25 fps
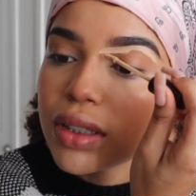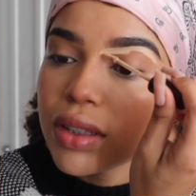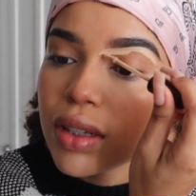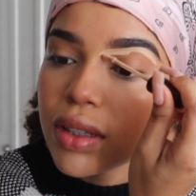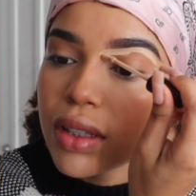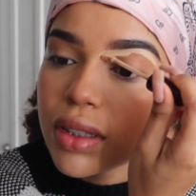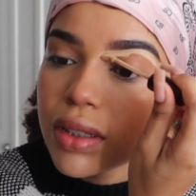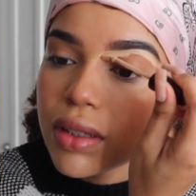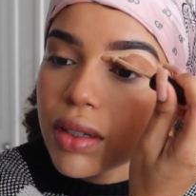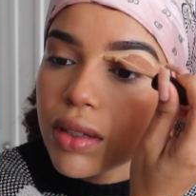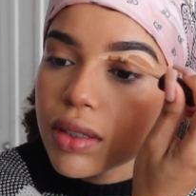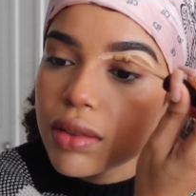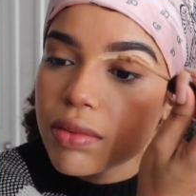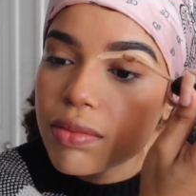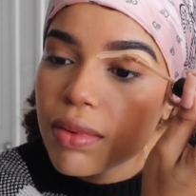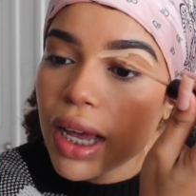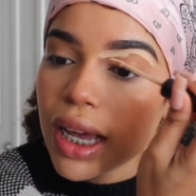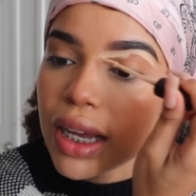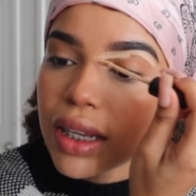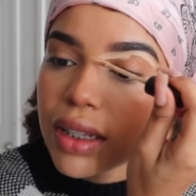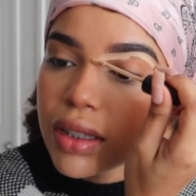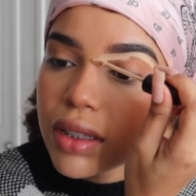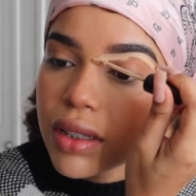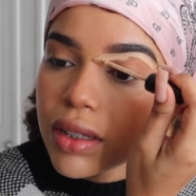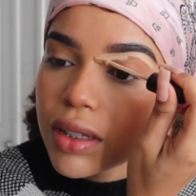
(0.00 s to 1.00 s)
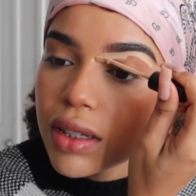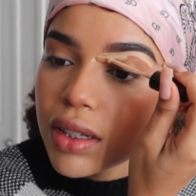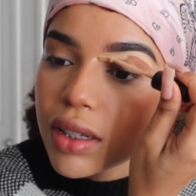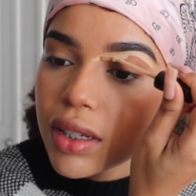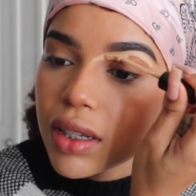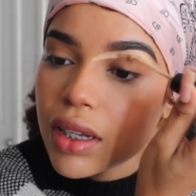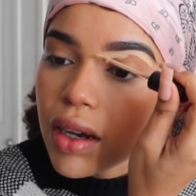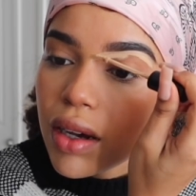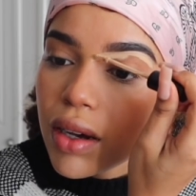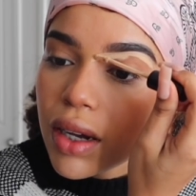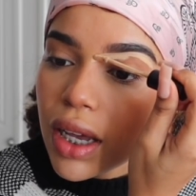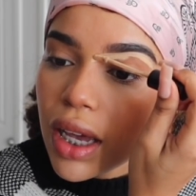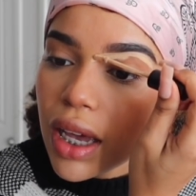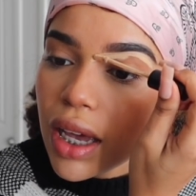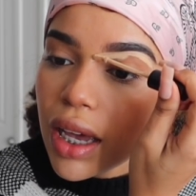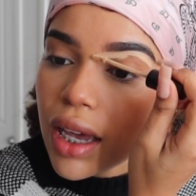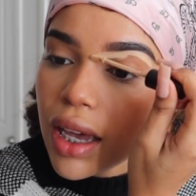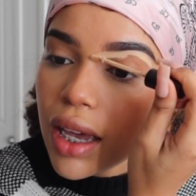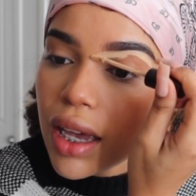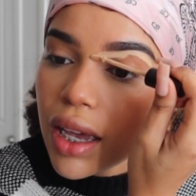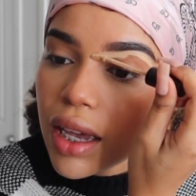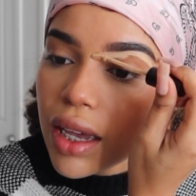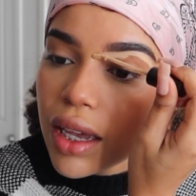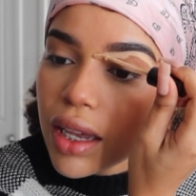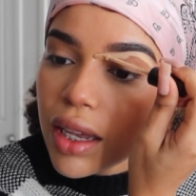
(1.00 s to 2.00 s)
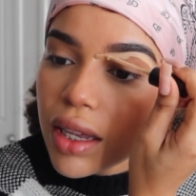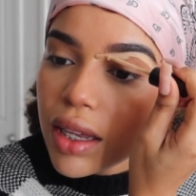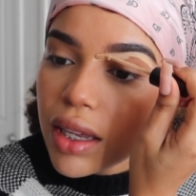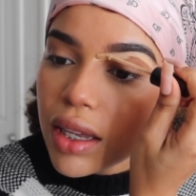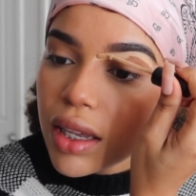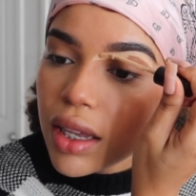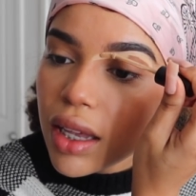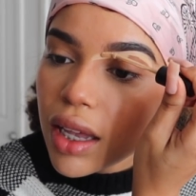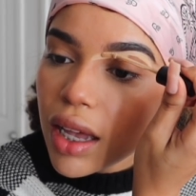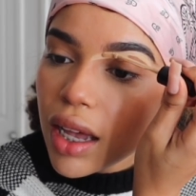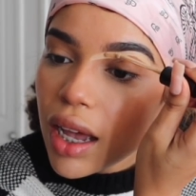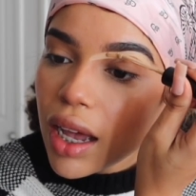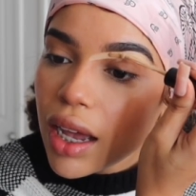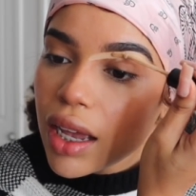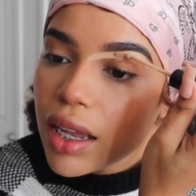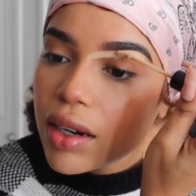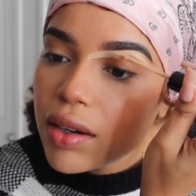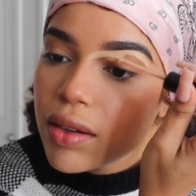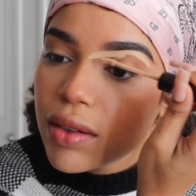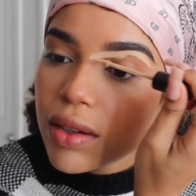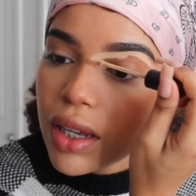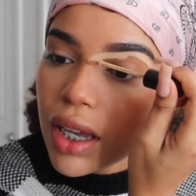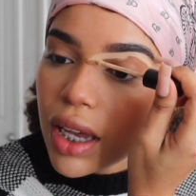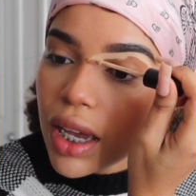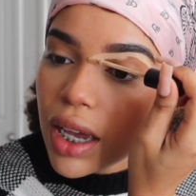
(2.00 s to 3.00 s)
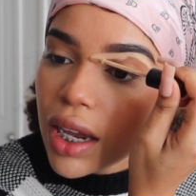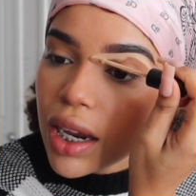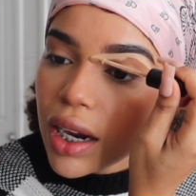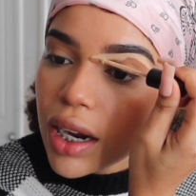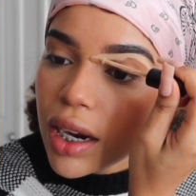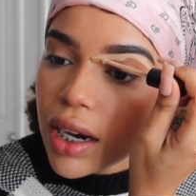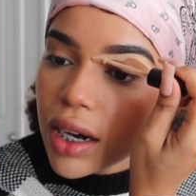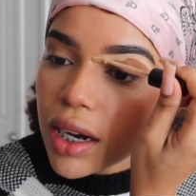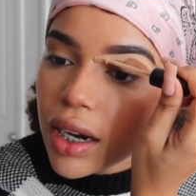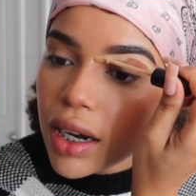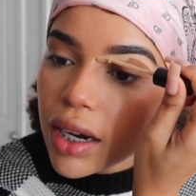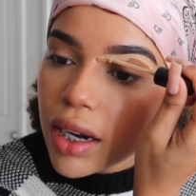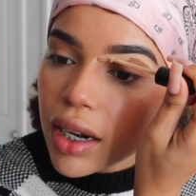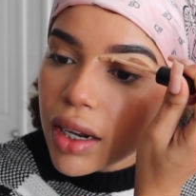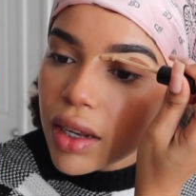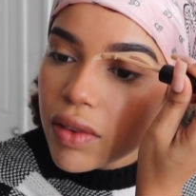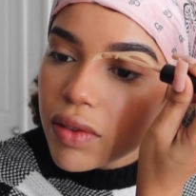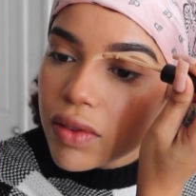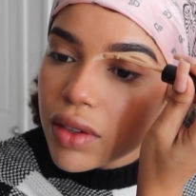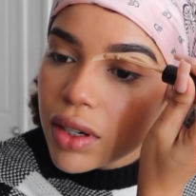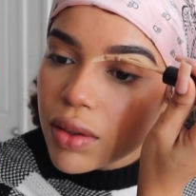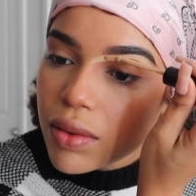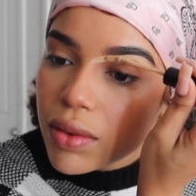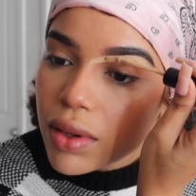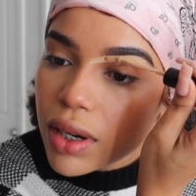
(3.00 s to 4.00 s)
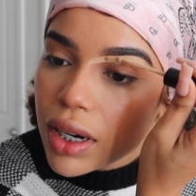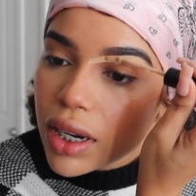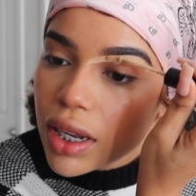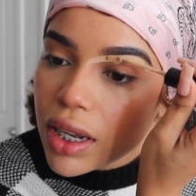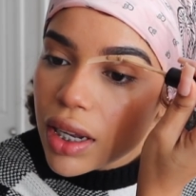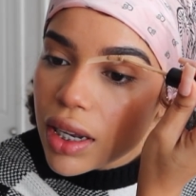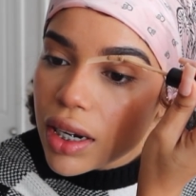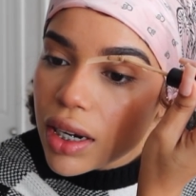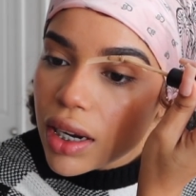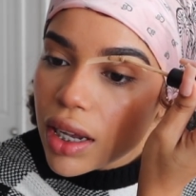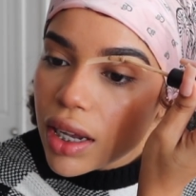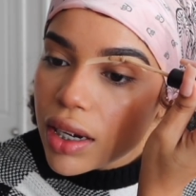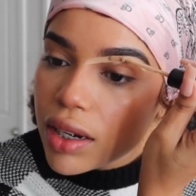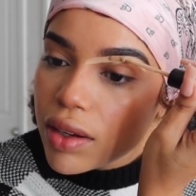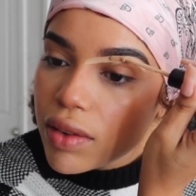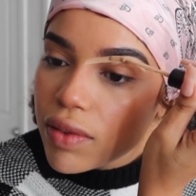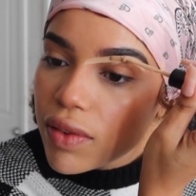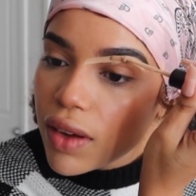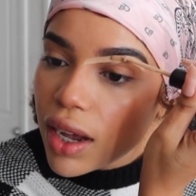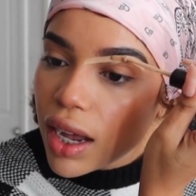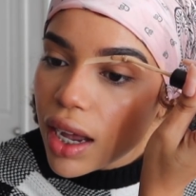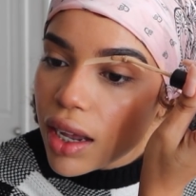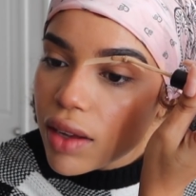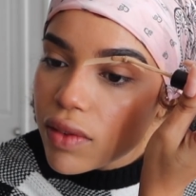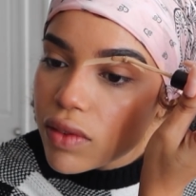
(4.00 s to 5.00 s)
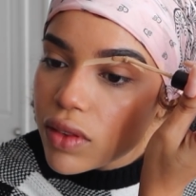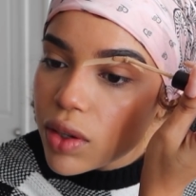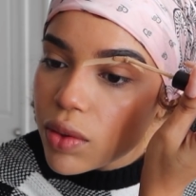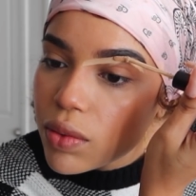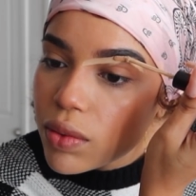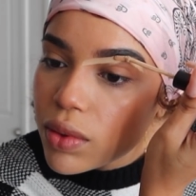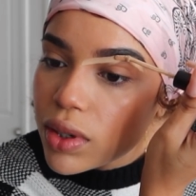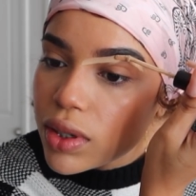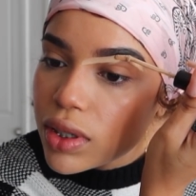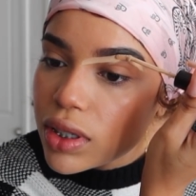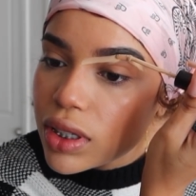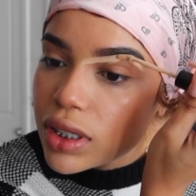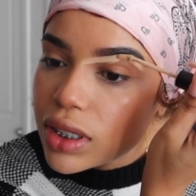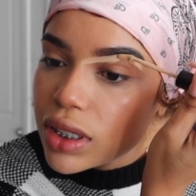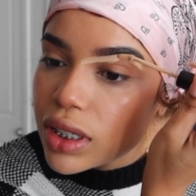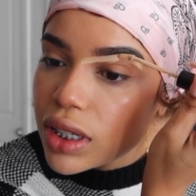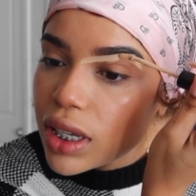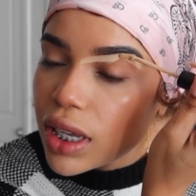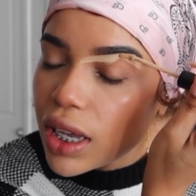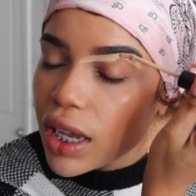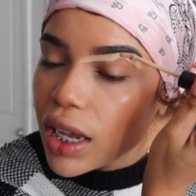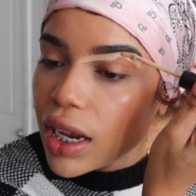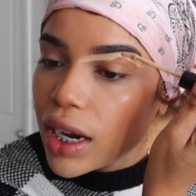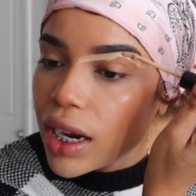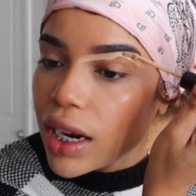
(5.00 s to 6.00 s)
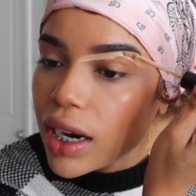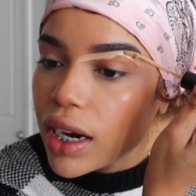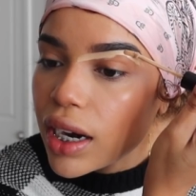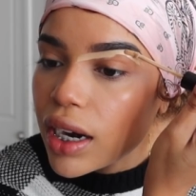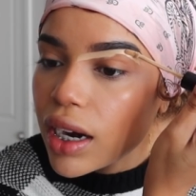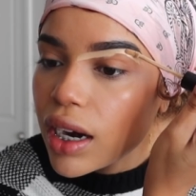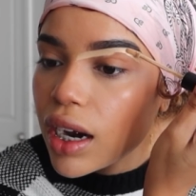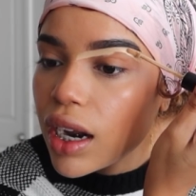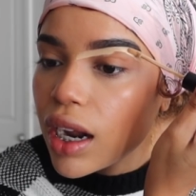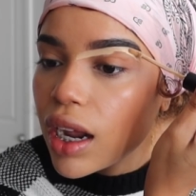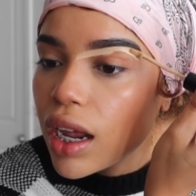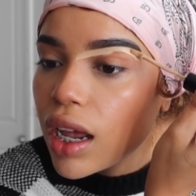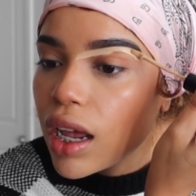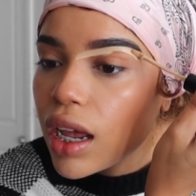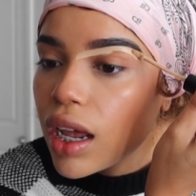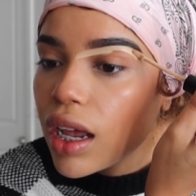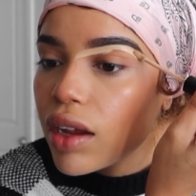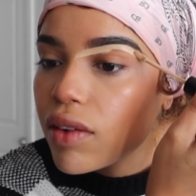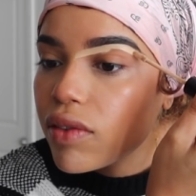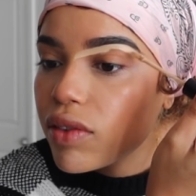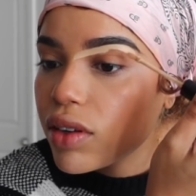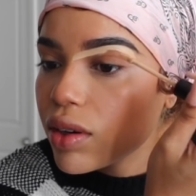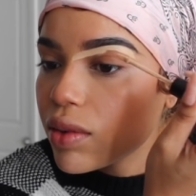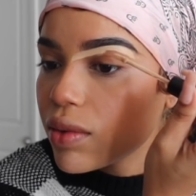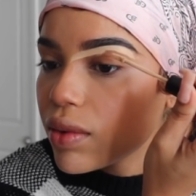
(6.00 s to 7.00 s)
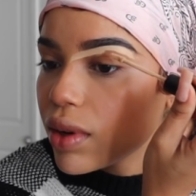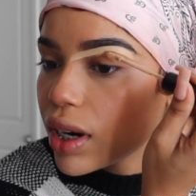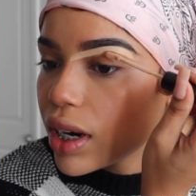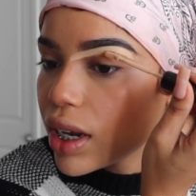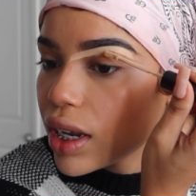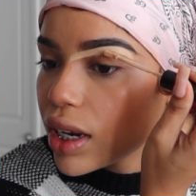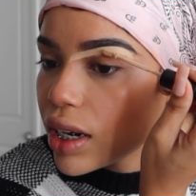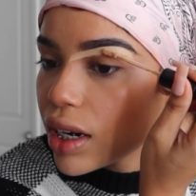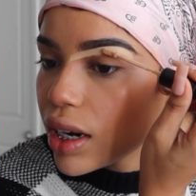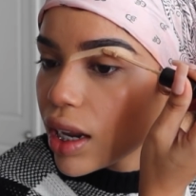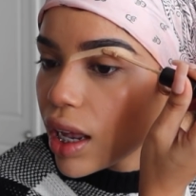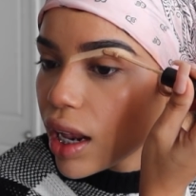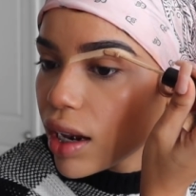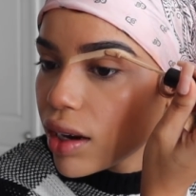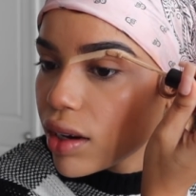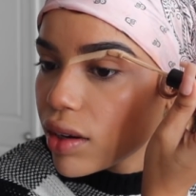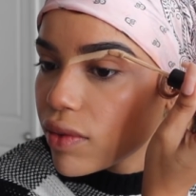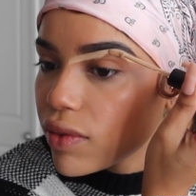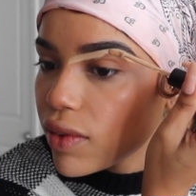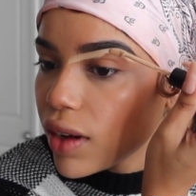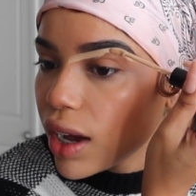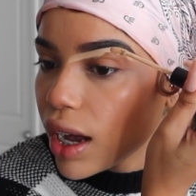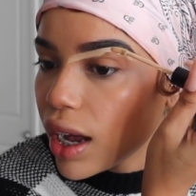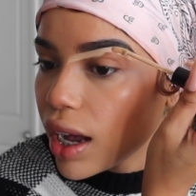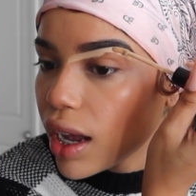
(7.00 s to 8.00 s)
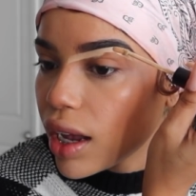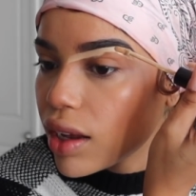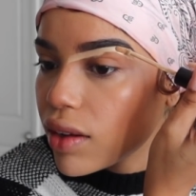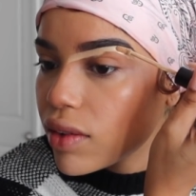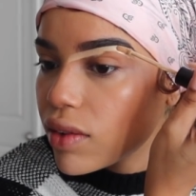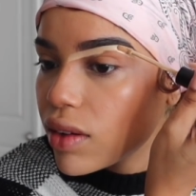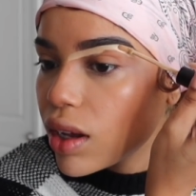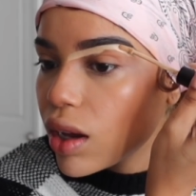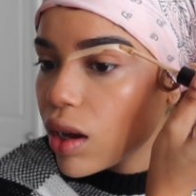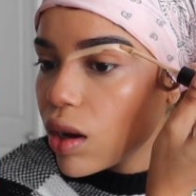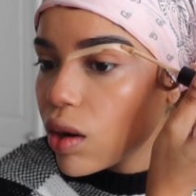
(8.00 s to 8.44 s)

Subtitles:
So this goes back to, okay, I don't care if you're working a 9-to-5. The world doesn't care if you're working 9-to-5.